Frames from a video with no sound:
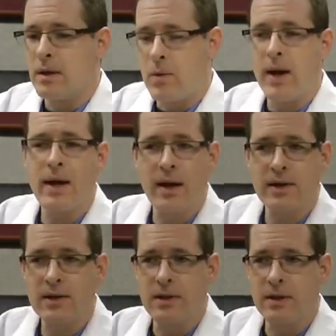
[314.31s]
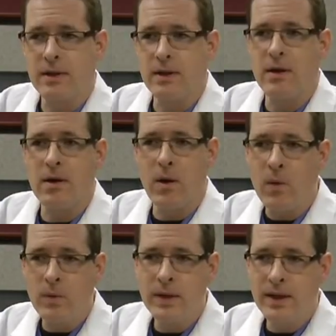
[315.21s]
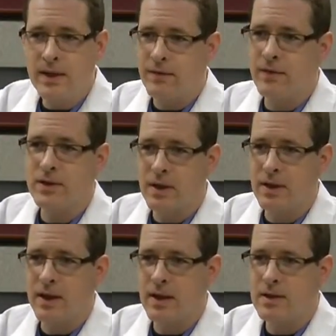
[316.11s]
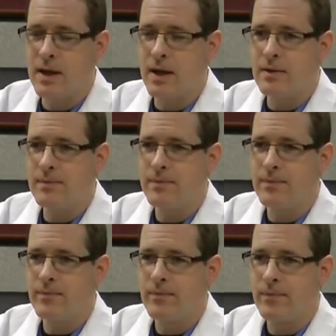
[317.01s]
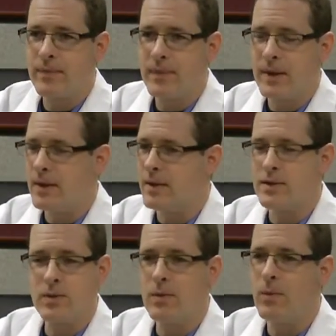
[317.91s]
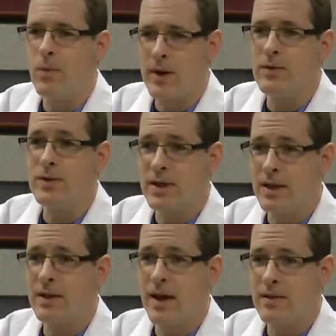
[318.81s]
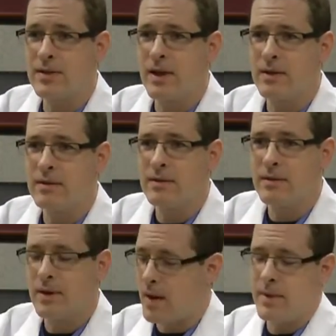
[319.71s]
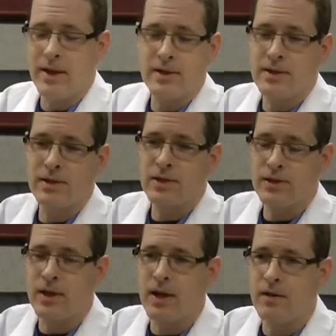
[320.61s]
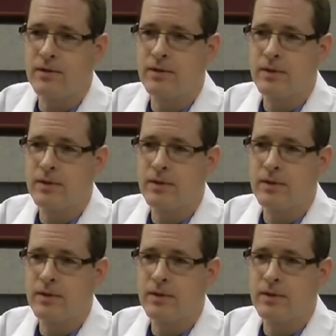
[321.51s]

quite honestly, the only difference on the inside is what you see on the outside, how many incisions you have.